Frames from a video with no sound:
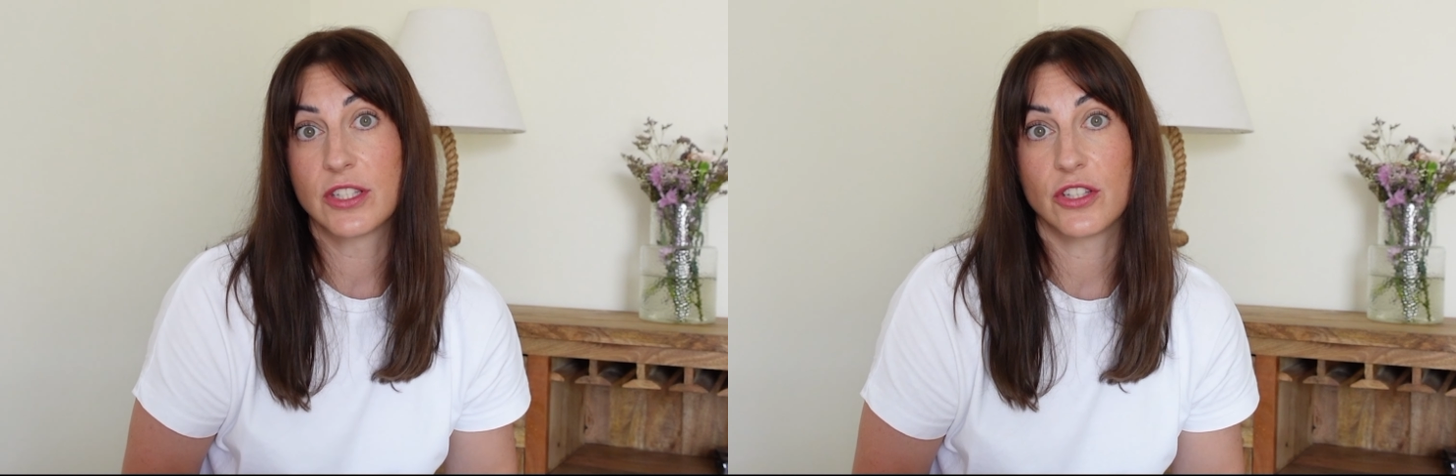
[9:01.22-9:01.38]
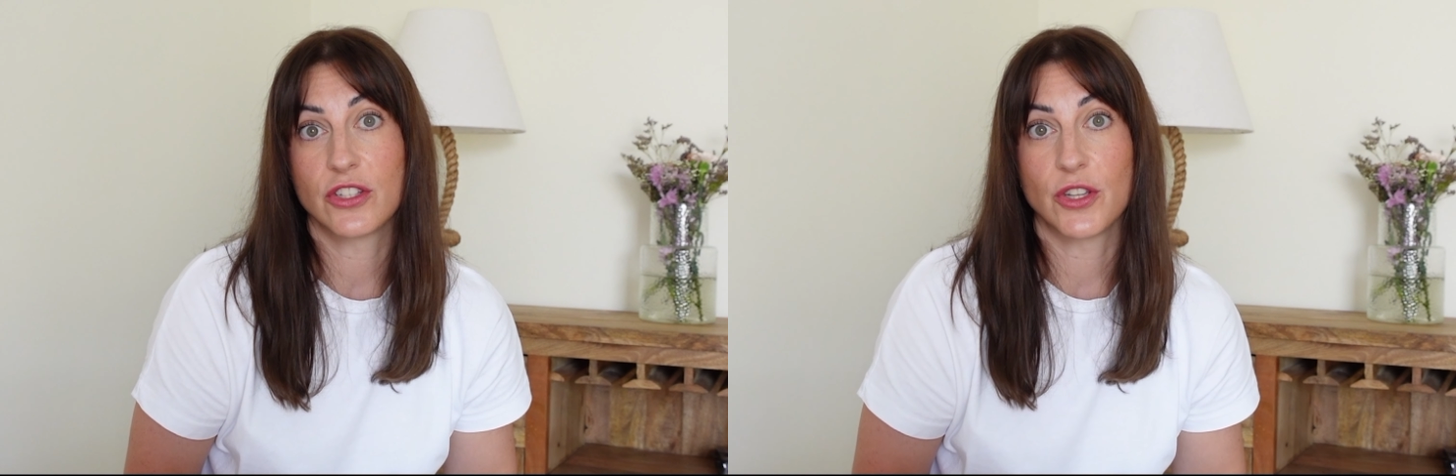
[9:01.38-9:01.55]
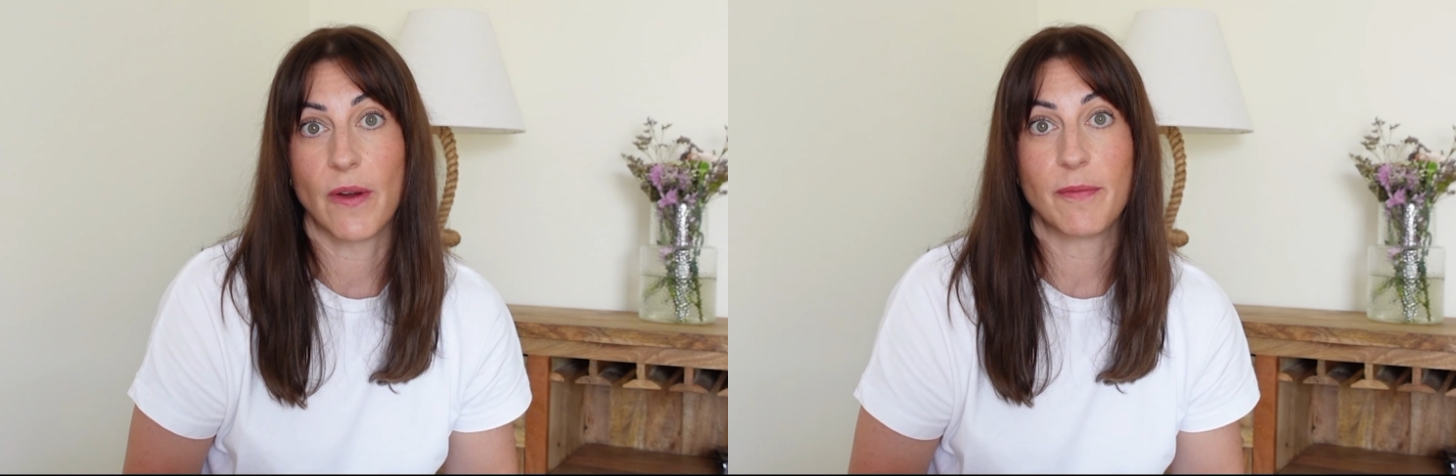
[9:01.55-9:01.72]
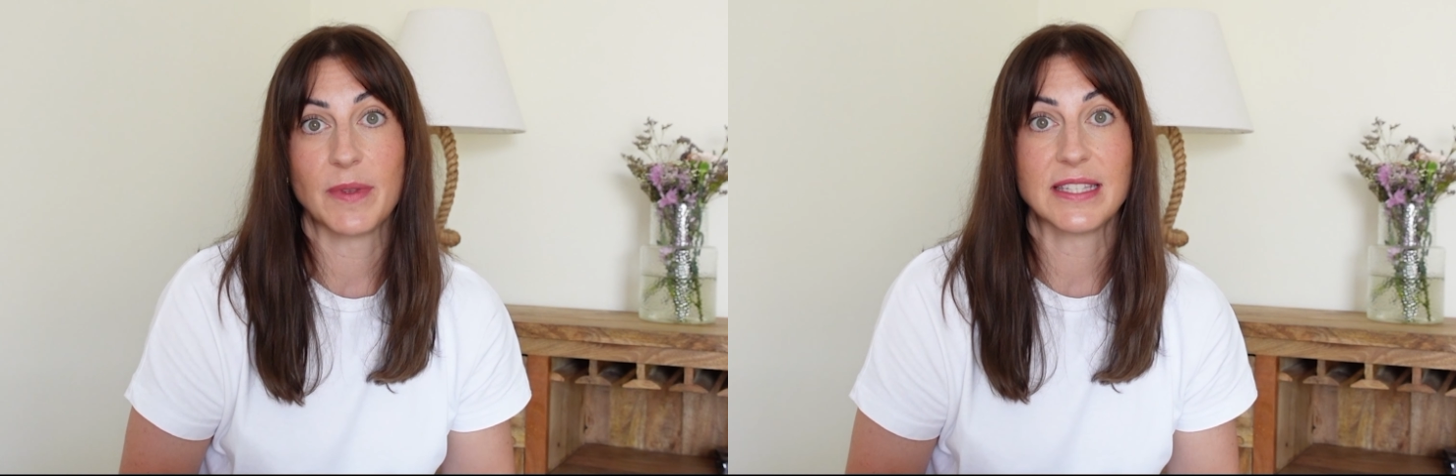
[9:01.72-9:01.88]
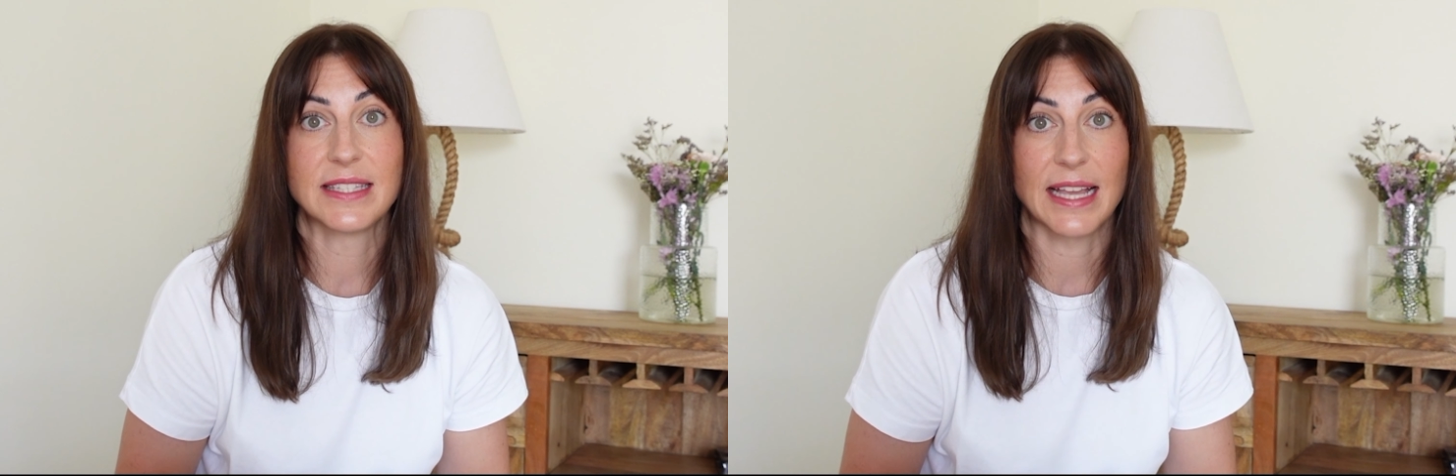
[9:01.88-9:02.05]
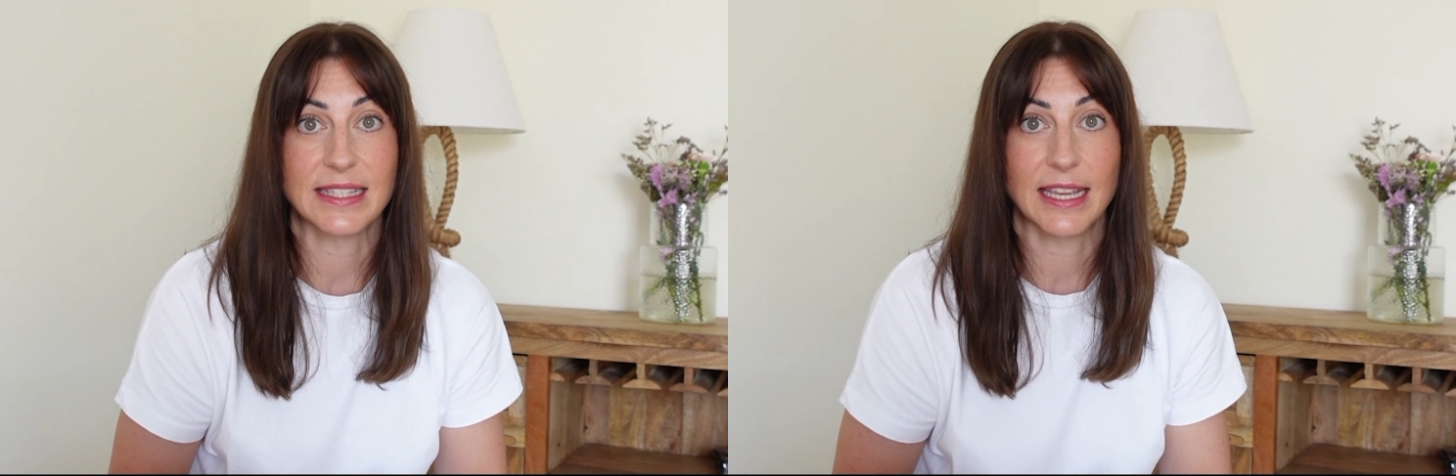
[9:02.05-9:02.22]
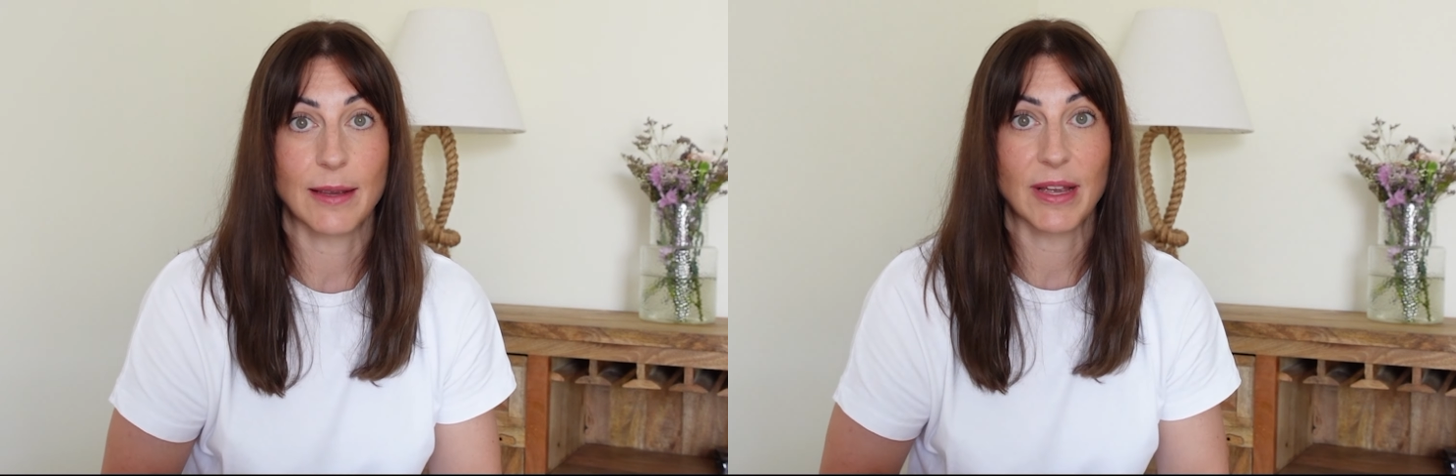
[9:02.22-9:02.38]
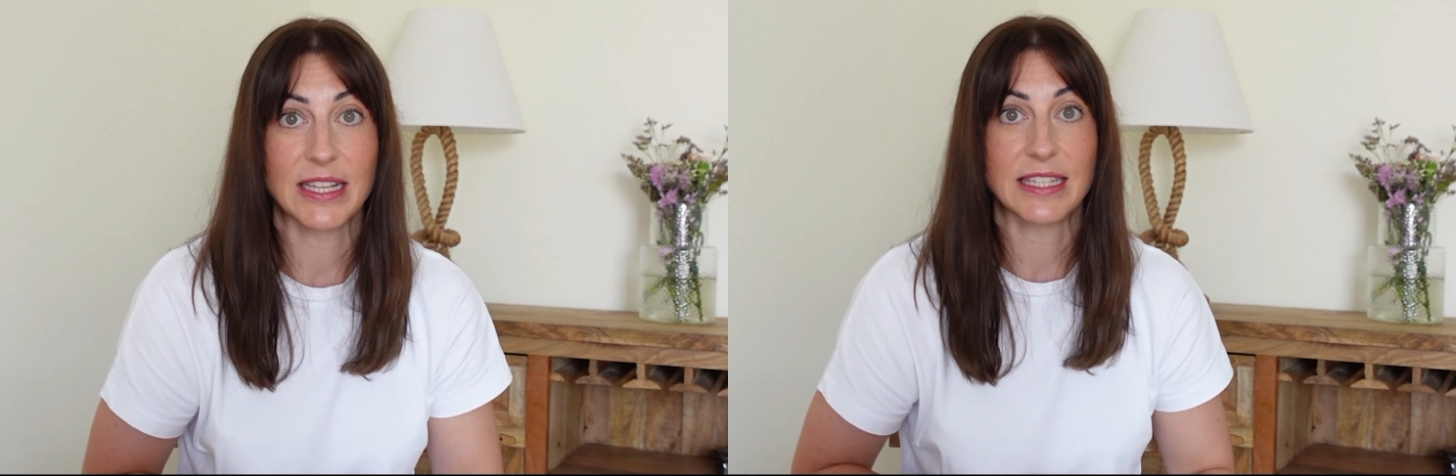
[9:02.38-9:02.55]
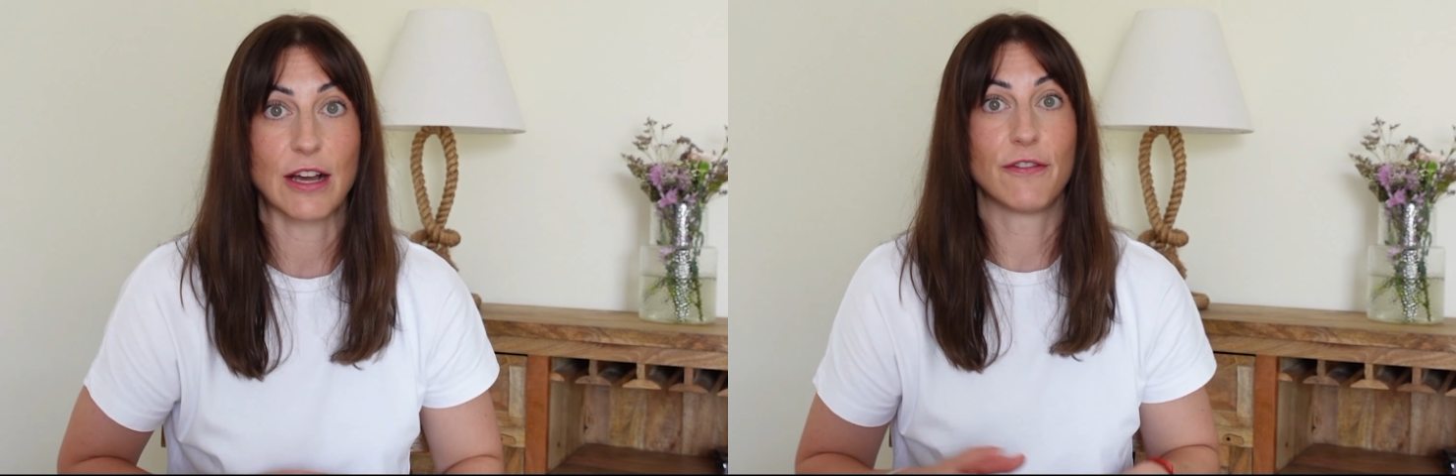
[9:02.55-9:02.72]
So I've been setting
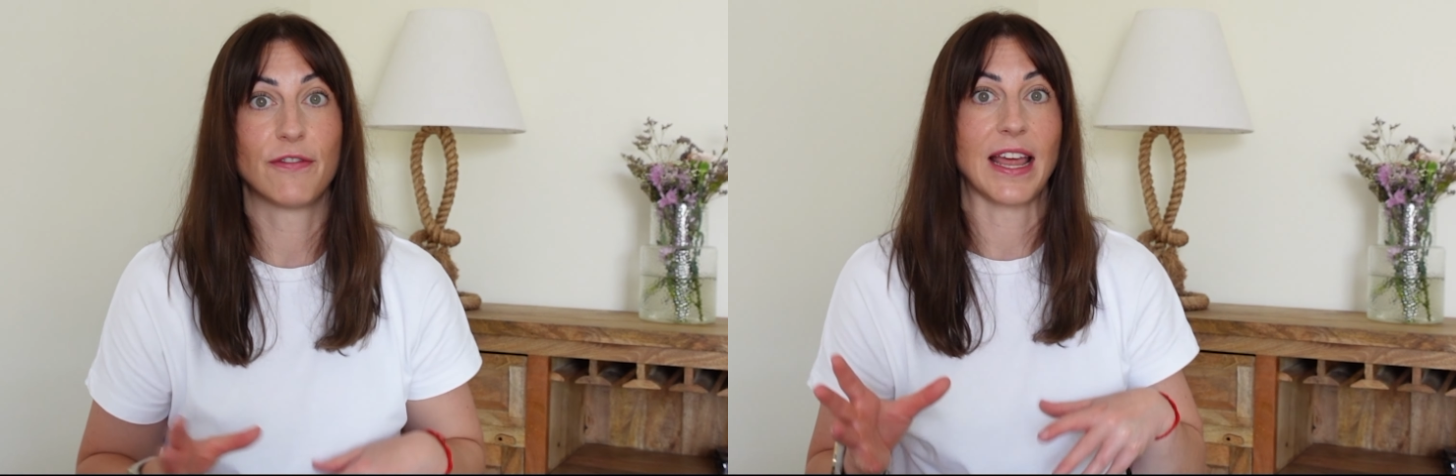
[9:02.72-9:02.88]
myself